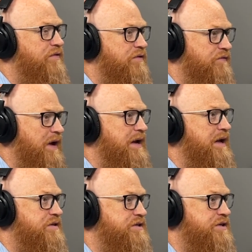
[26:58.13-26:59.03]
their
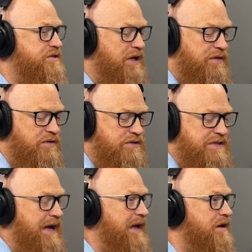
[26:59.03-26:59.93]
finances and their
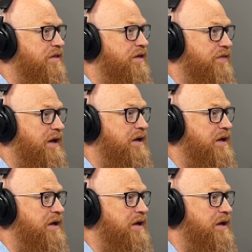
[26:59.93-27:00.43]
data that they